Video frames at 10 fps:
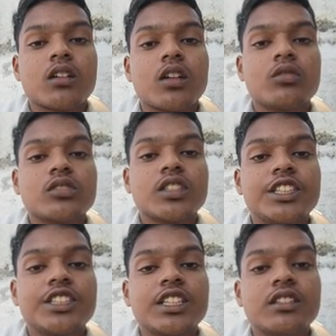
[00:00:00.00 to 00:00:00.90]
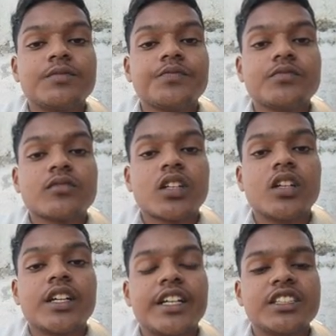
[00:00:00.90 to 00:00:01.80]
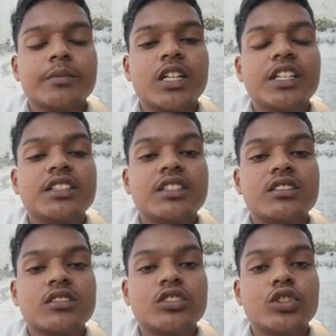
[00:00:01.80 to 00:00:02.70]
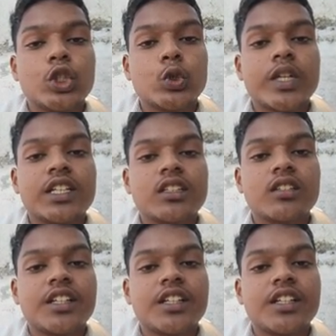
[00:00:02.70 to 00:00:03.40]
counts digital decimal digits 0 to 9,